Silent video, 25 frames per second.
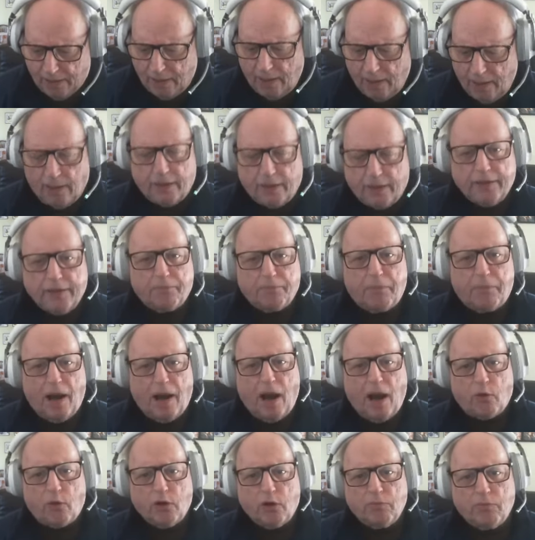
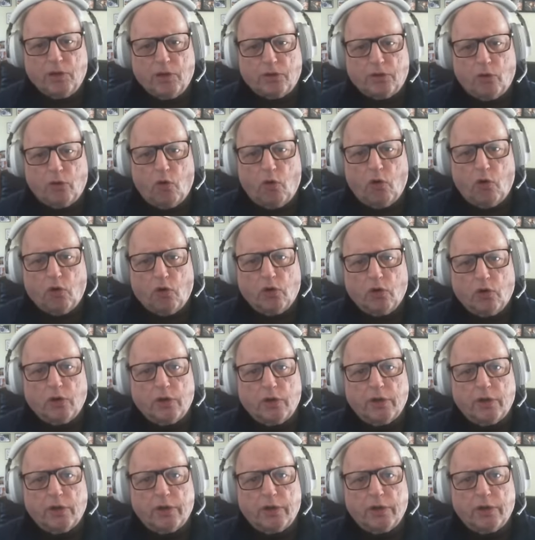empowerment or